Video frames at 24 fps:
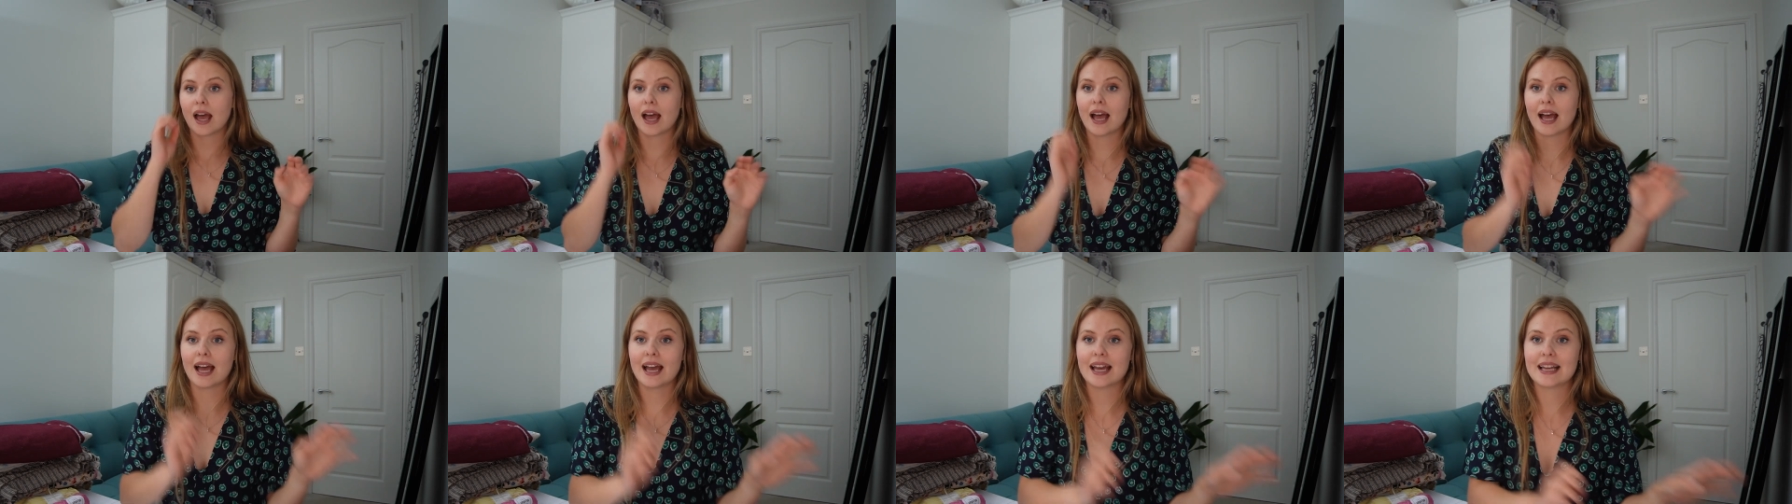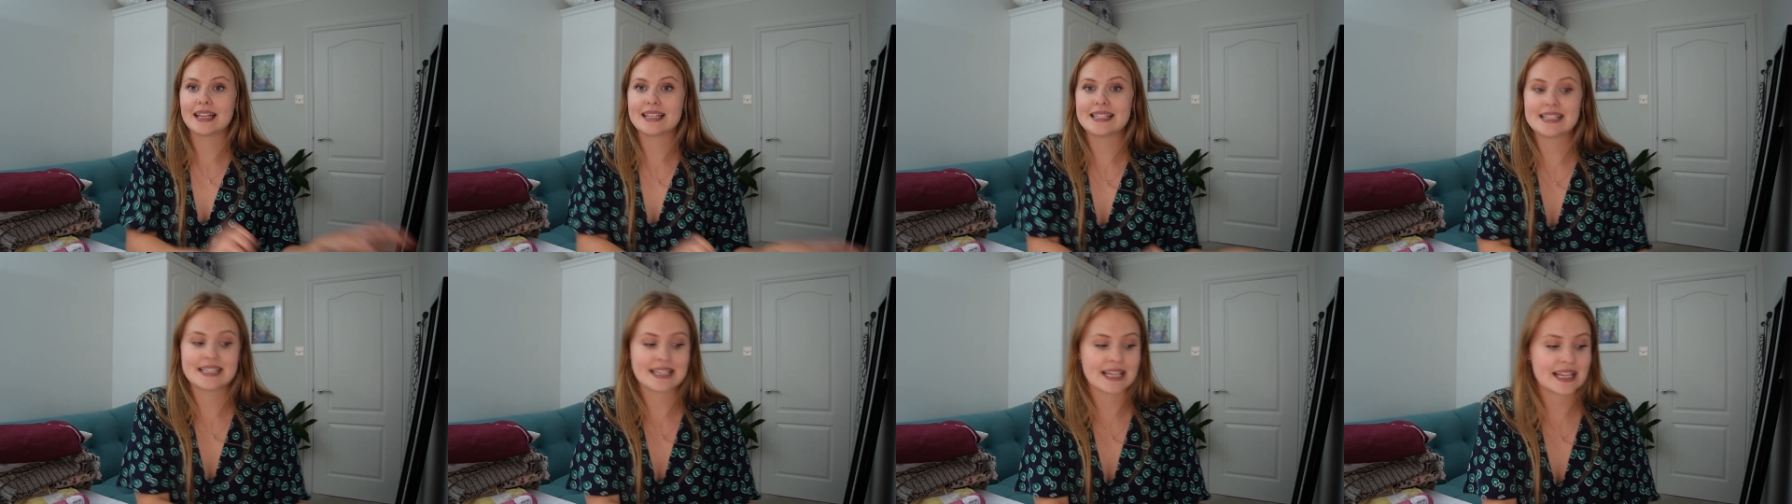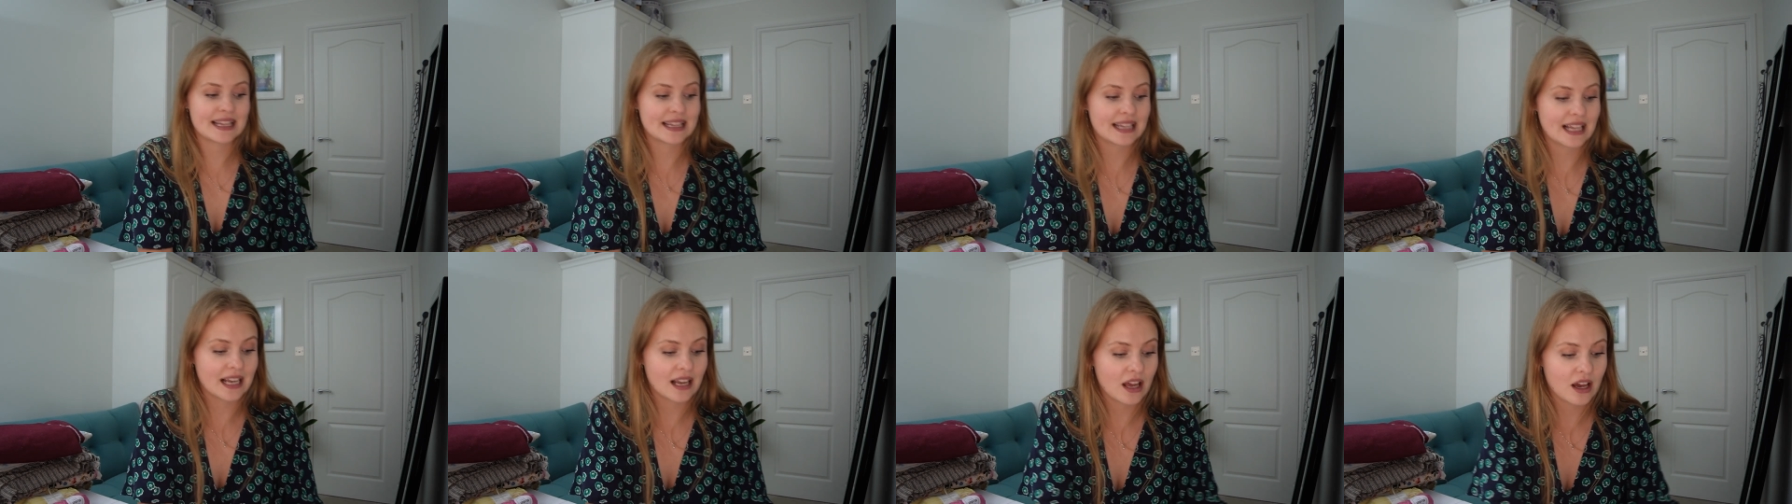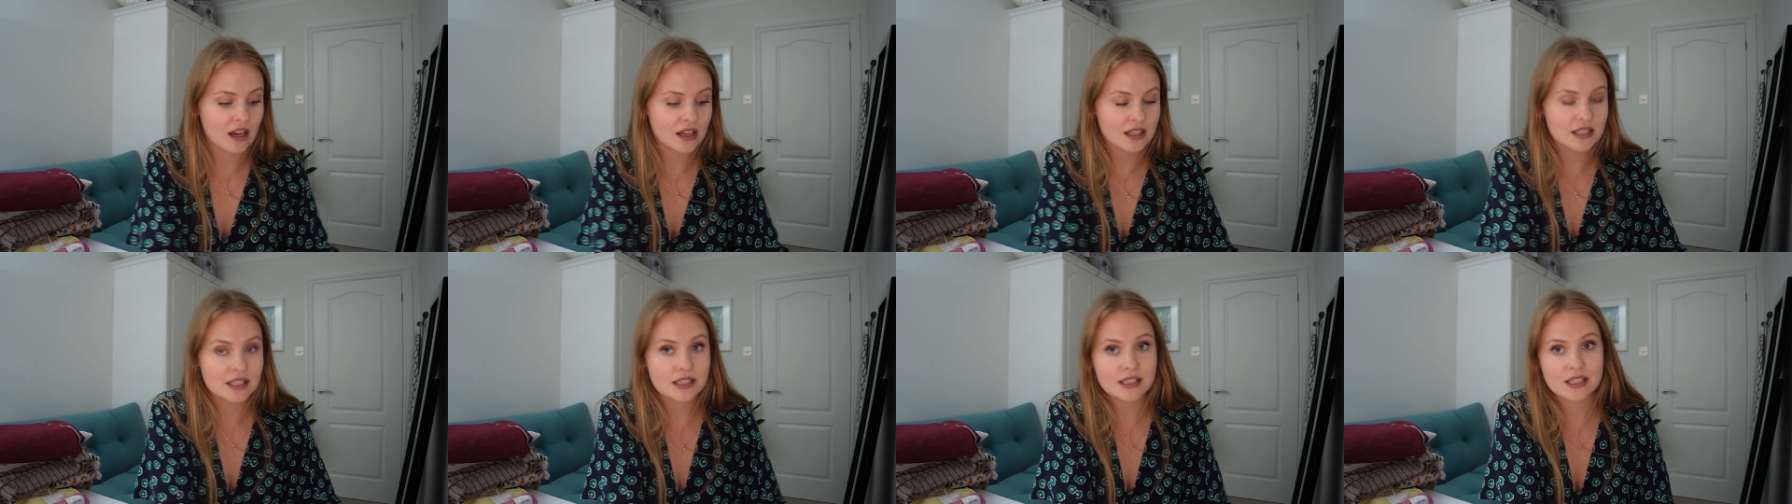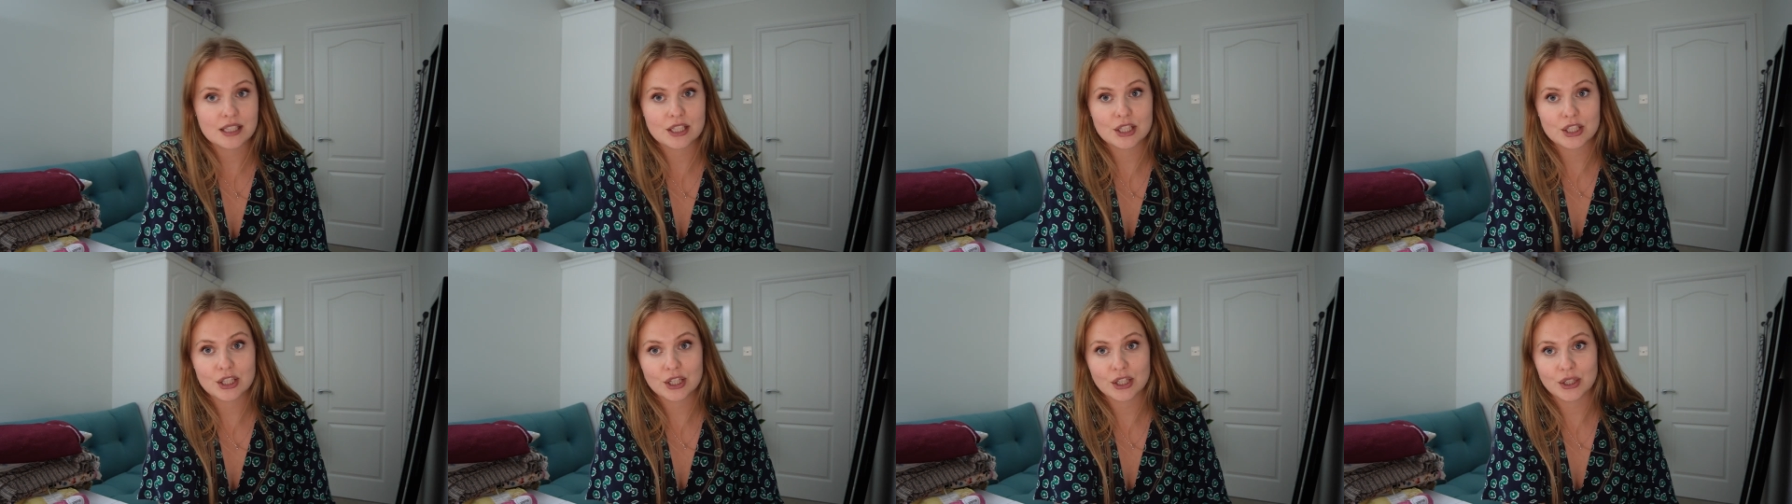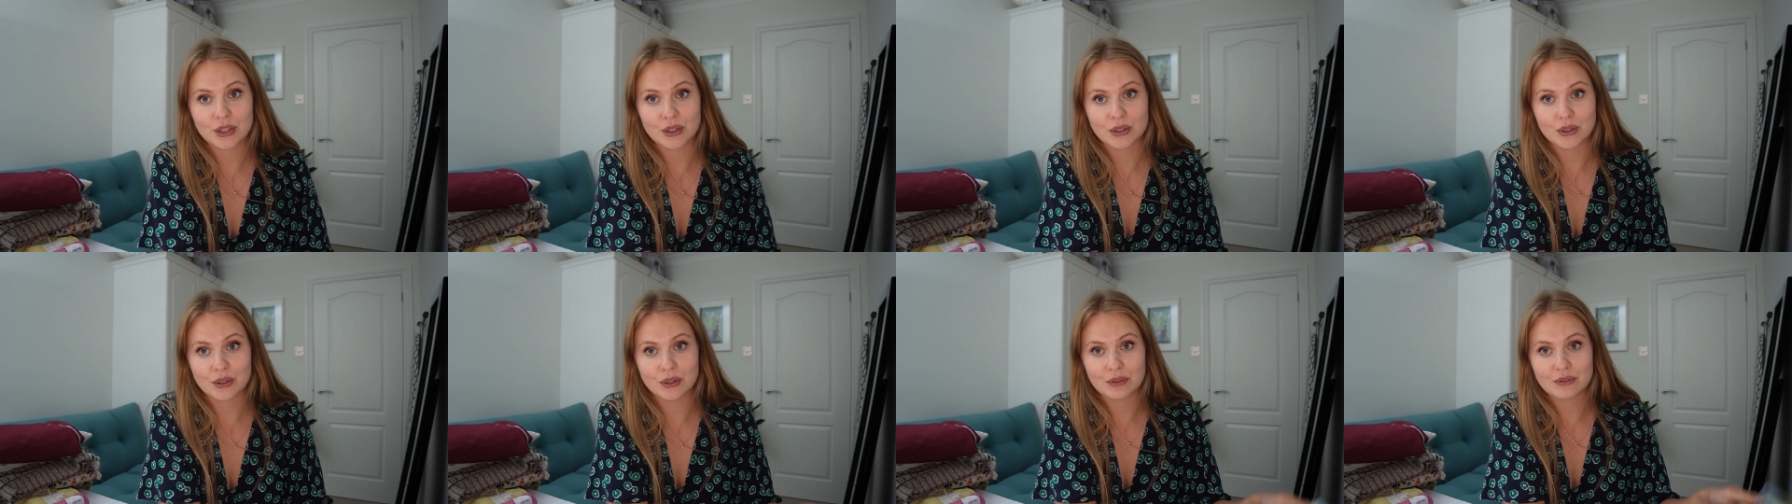And the last
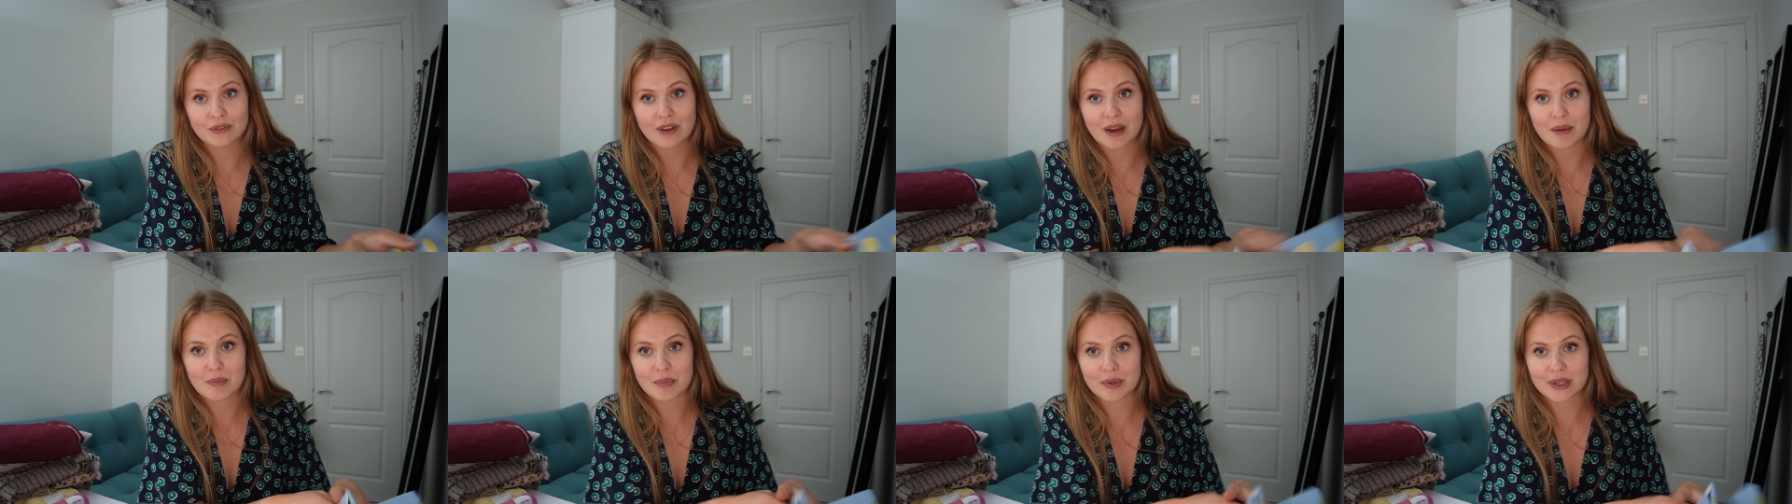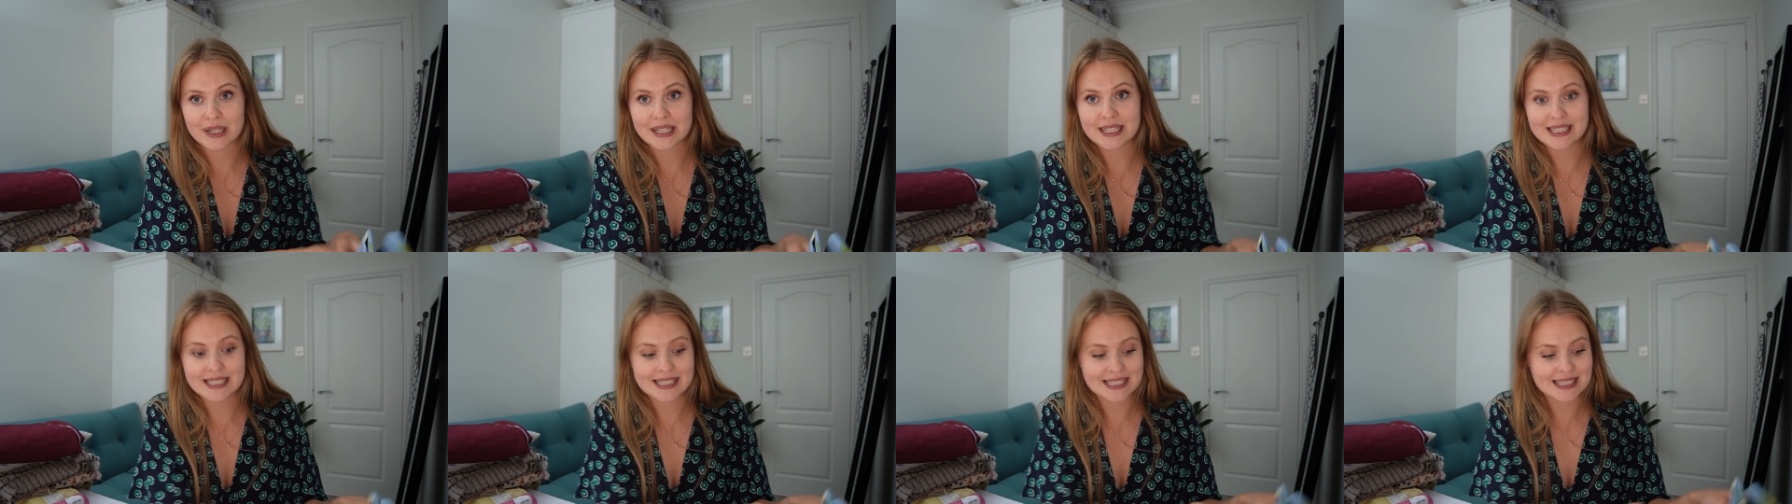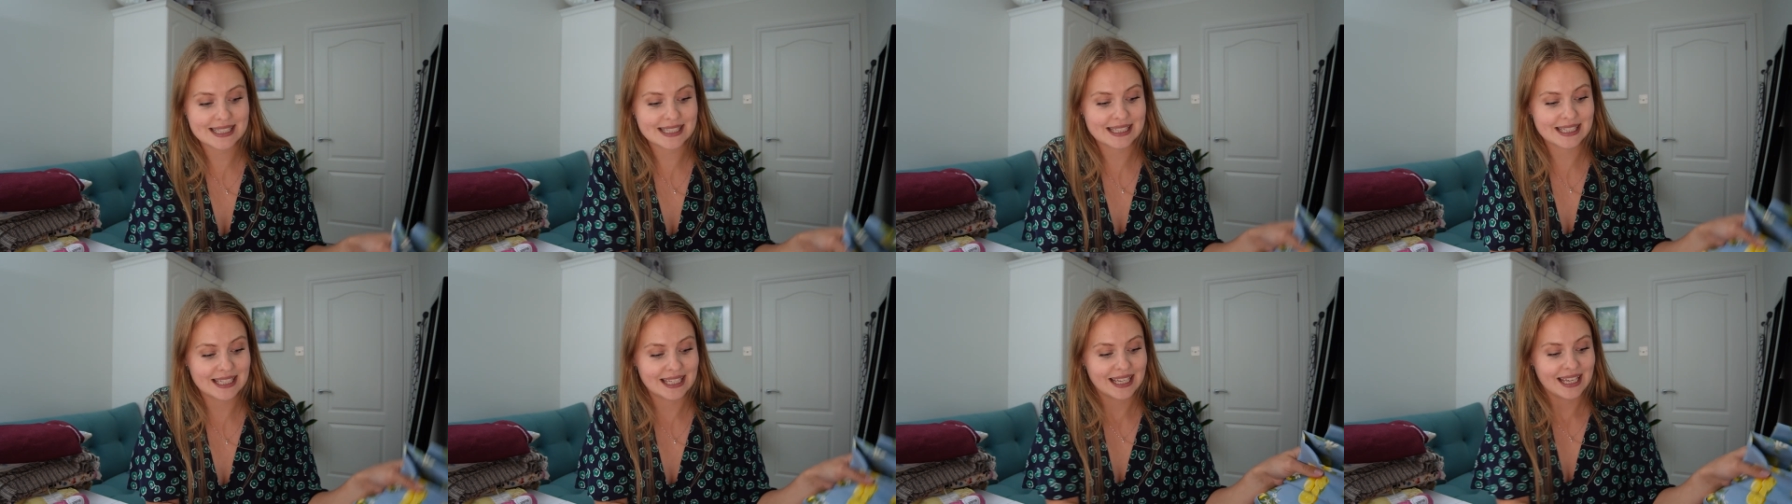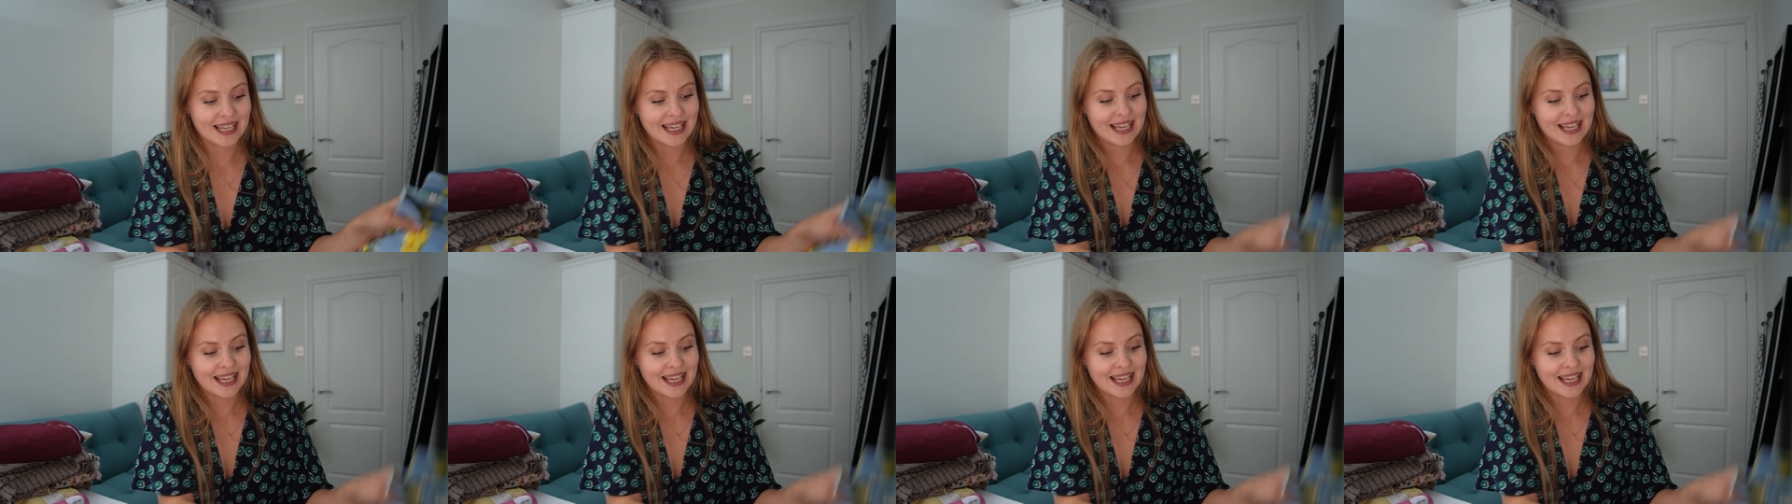two fabrics